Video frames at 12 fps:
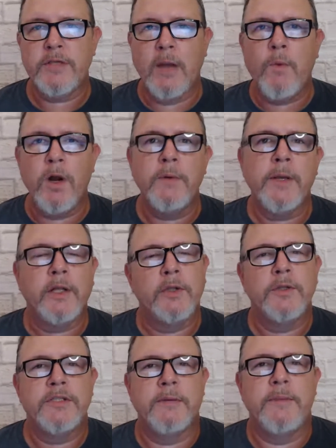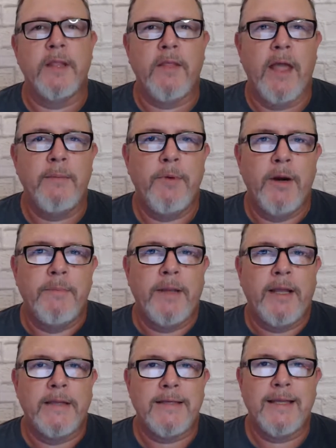I want to include some in the library
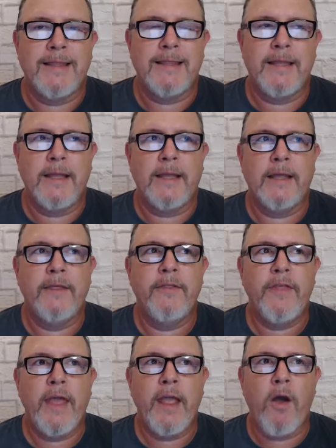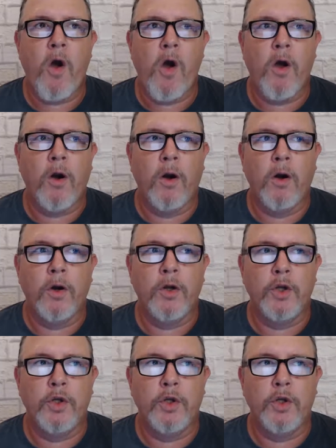because I think they are